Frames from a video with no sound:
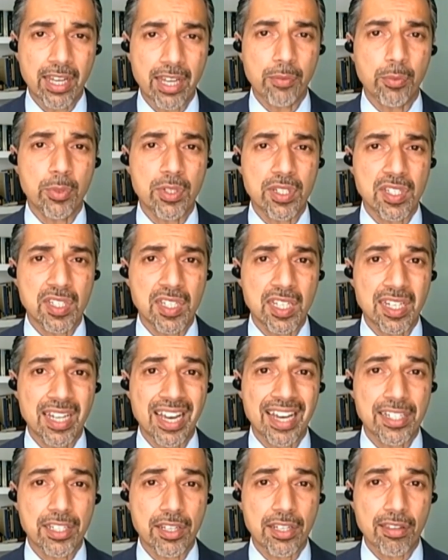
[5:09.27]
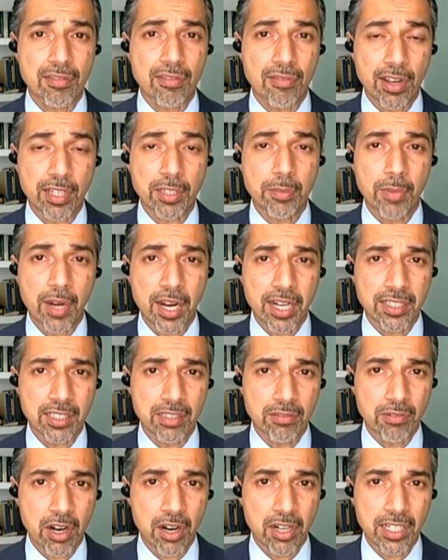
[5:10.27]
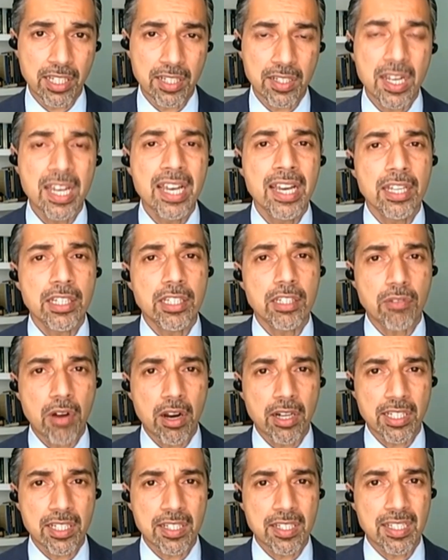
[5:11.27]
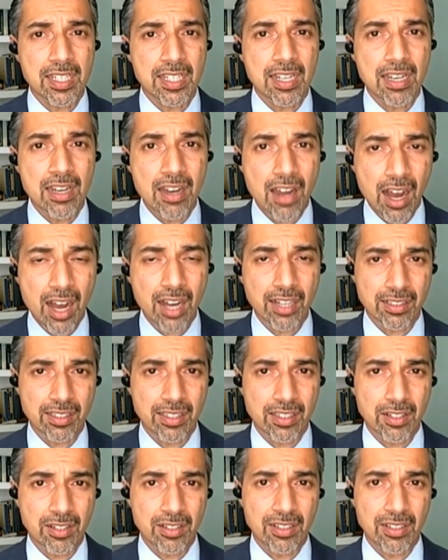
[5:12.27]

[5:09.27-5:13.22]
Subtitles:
and was seen as a threat by the Iranians did not